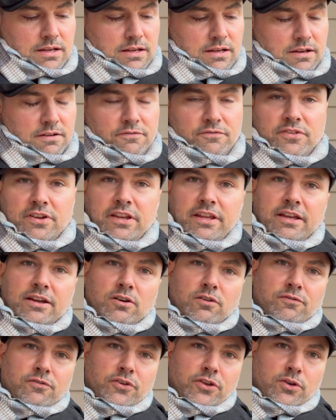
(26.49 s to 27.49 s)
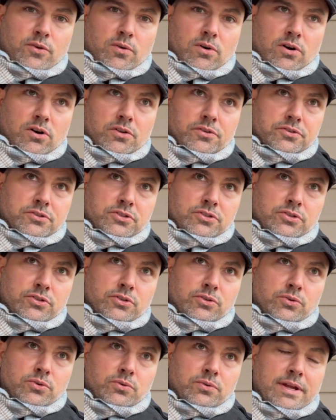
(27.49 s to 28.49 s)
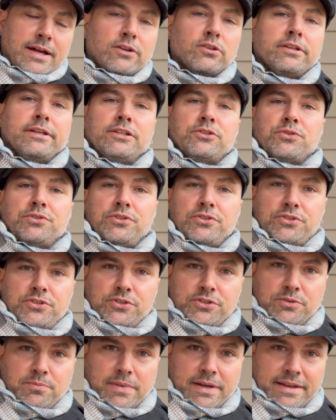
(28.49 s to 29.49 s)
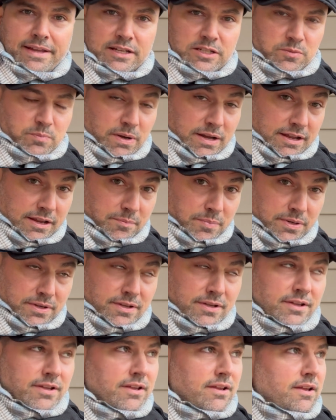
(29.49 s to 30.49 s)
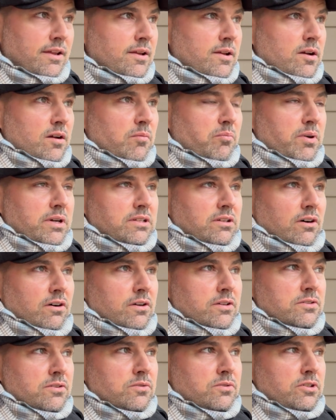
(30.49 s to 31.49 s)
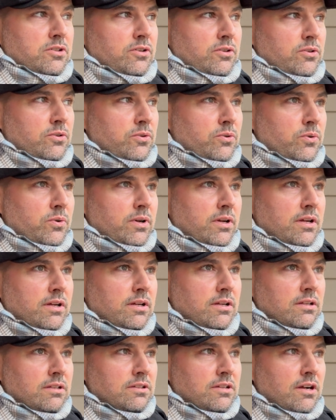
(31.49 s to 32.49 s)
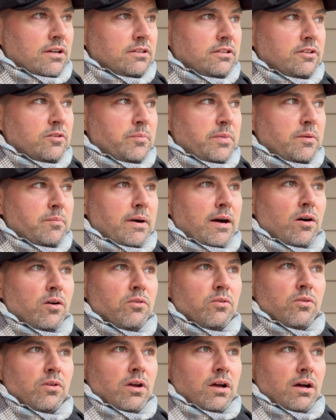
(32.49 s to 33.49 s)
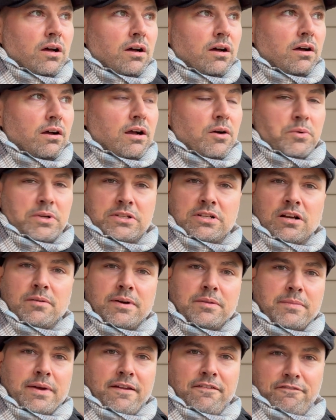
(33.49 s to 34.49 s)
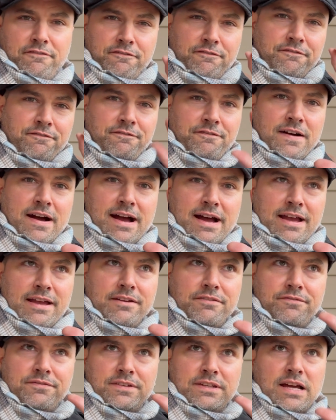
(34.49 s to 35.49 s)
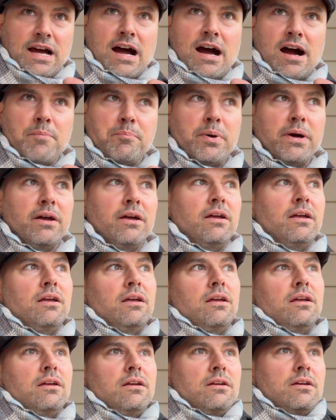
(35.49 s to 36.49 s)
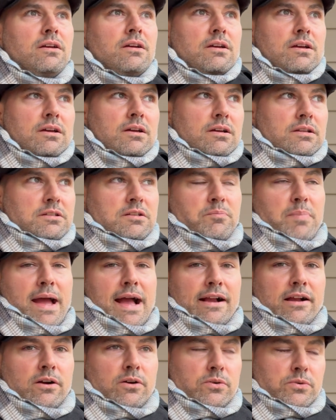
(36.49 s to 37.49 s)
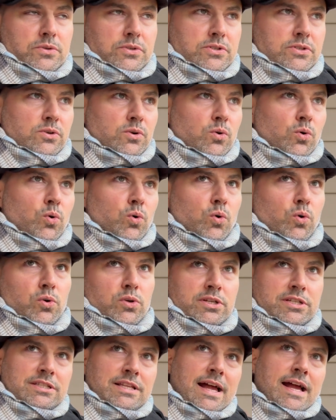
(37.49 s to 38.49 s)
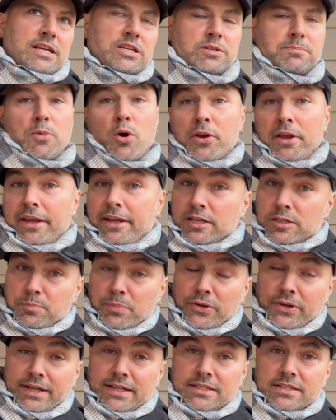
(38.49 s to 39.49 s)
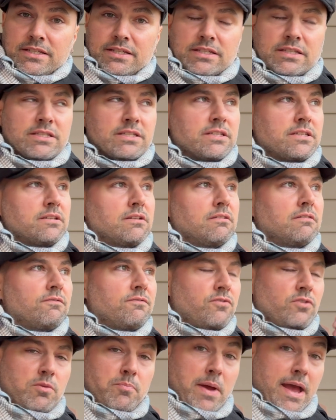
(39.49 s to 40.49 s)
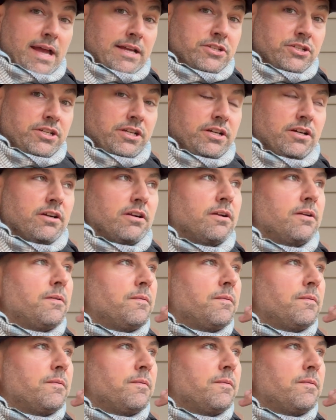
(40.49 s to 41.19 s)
video for you all to not only introduce you to my next pipe, but also to talk a little bit about, I want to talk about my 5 top tobaccos or smoking experiences for the past year.